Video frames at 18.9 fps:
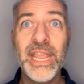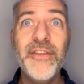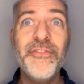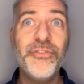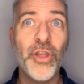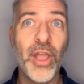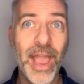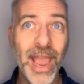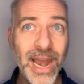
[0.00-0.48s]
if
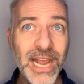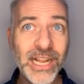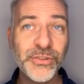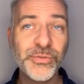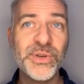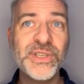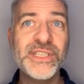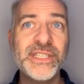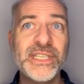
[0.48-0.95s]
the
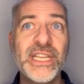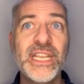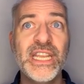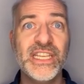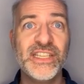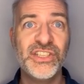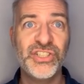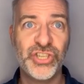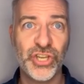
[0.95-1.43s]
electricity
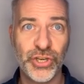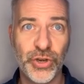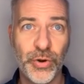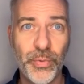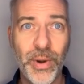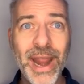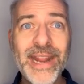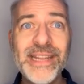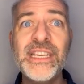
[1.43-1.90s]
is
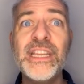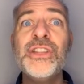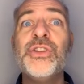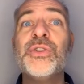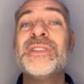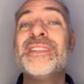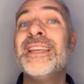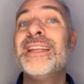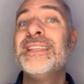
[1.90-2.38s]
generated
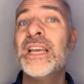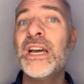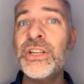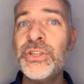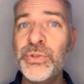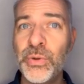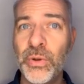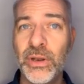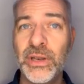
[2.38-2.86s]
using
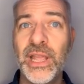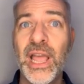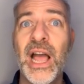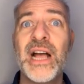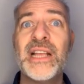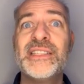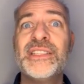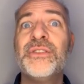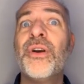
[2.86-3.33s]
natural
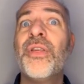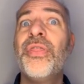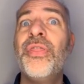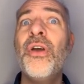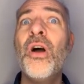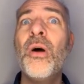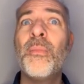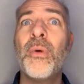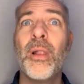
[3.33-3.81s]
gas in a
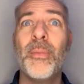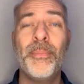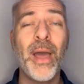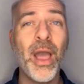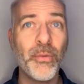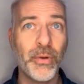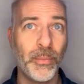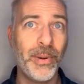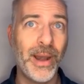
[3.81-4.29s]
thermal
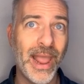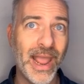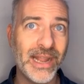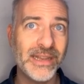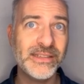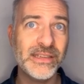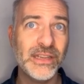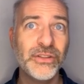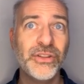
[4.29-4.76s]
power
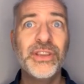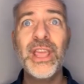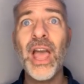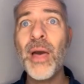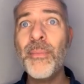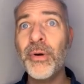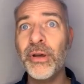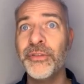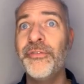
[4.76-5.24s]
plant, the
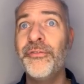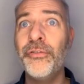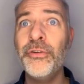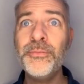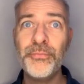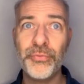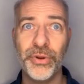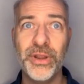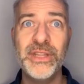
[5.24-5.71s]
carbon
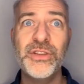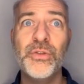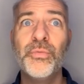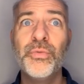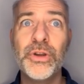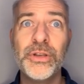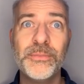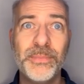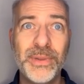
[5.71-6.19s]
footprint
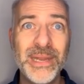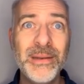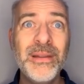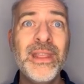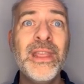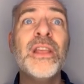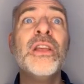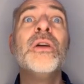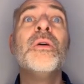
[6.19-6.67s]
would be
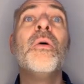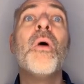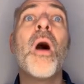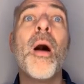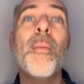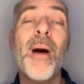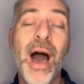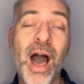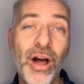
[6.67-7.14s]

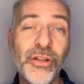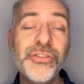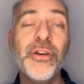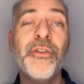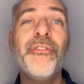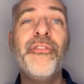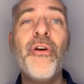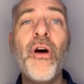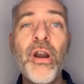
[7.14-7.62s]
about
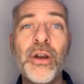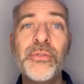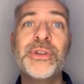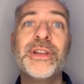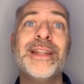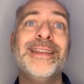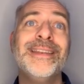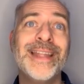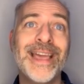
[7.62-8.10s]

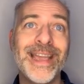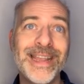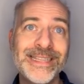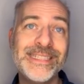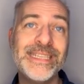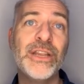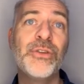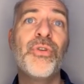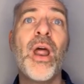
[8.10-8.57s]

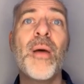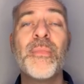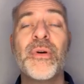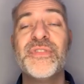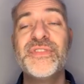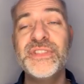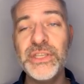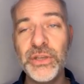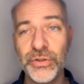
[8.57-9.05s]
490 grams of
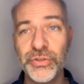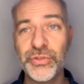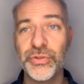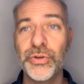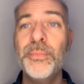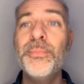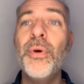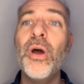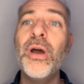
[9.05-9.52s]

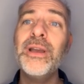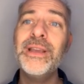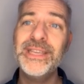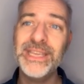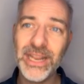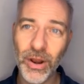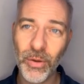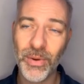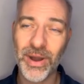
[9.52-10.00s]
CO2 per
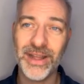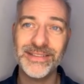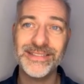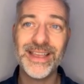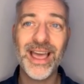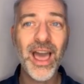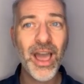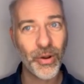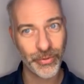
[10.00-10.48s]
kilowatt
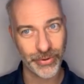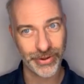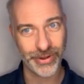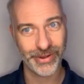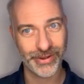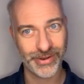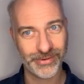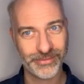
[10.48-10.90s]
hour.